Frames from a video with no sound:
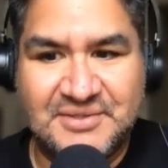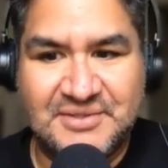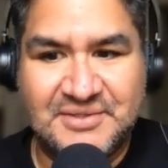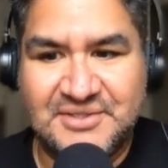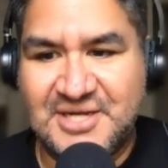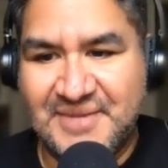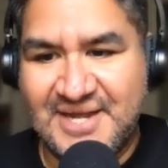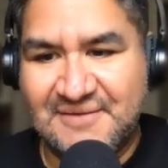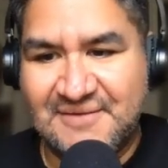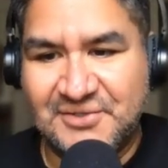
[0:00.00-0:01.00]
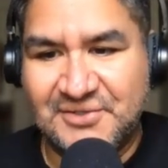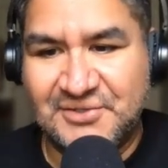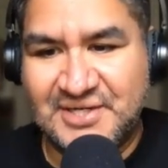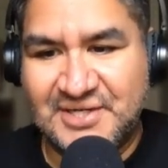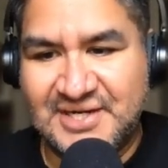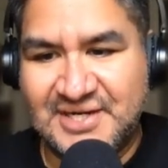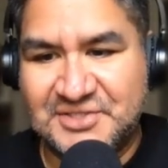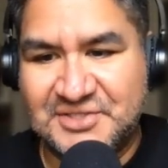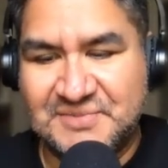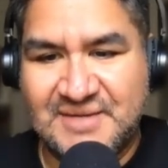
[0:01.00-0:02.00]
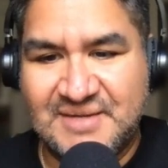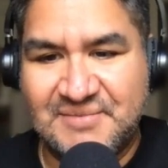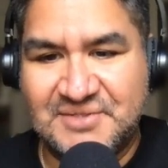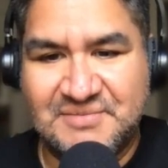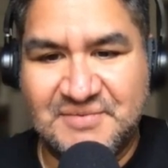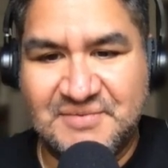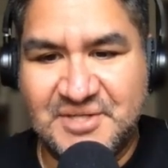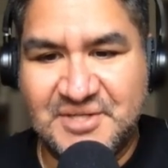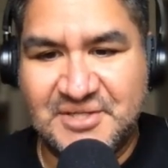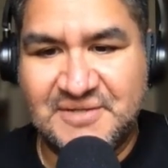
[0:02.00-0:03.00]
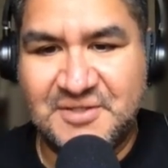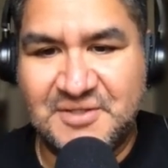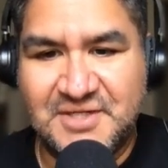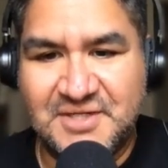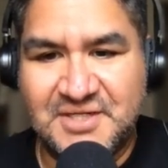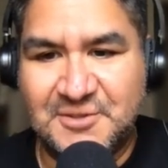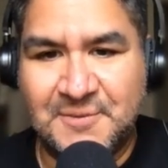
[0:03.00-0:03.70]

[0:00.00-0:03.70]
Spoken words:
Good job, Matt, for 139,000 subscribers. Million view video.